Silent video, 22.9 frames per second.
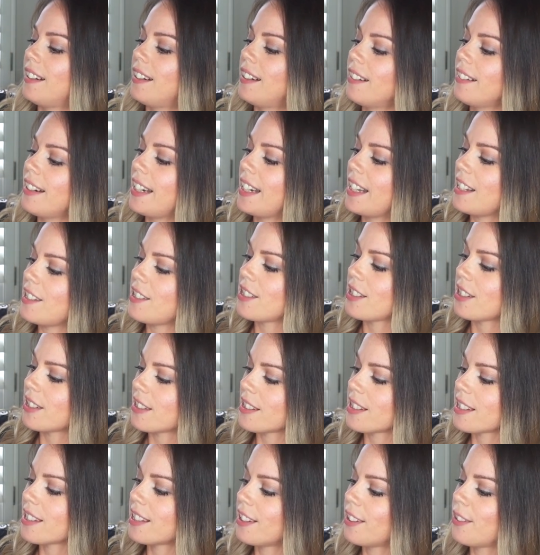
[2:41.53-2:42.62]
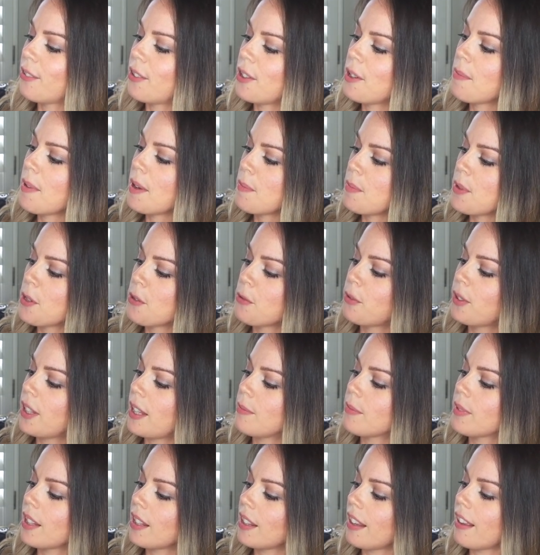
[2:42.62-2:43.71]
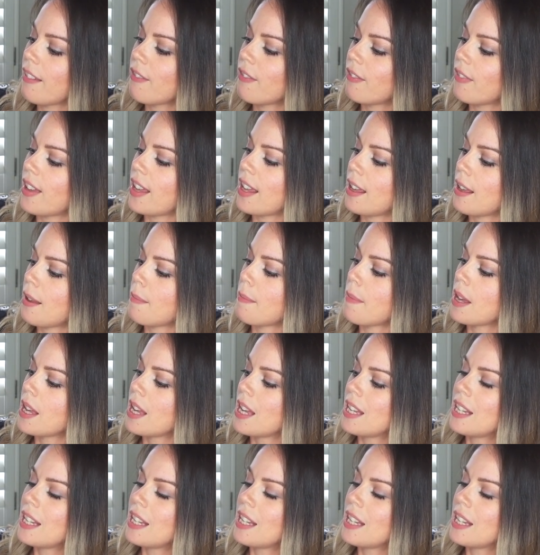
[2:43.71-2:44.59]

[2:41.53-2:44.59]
All right, angels, what are my beautiful MPLFM